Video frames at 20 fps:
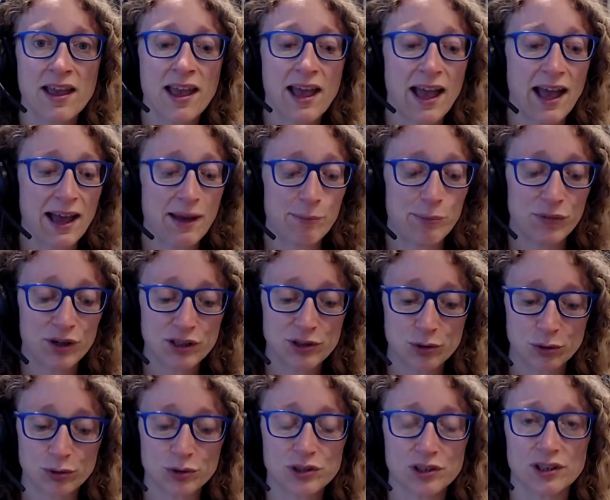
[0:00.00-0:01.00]
And my
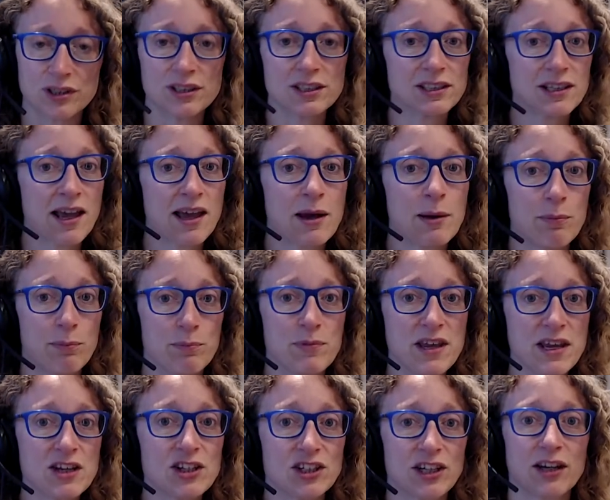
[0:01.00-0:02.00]
daughters
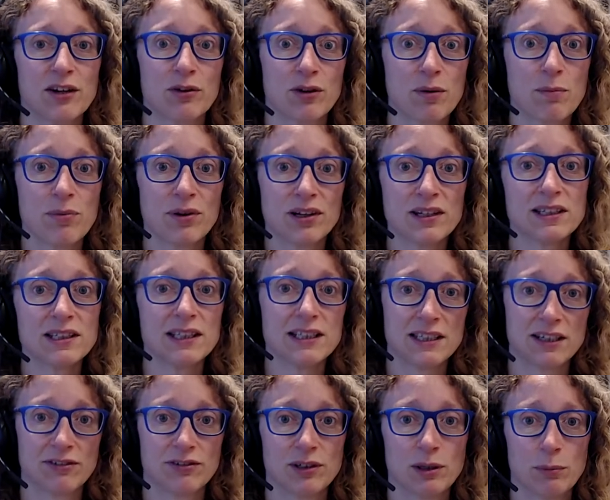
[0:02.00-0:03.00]
each had a completely
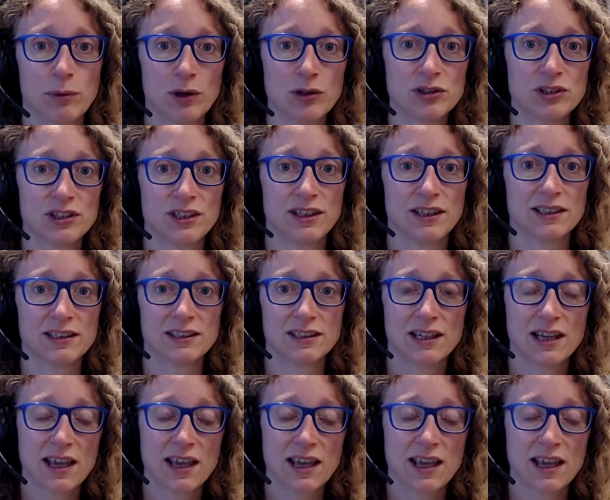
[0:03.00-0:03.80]
different approach to this.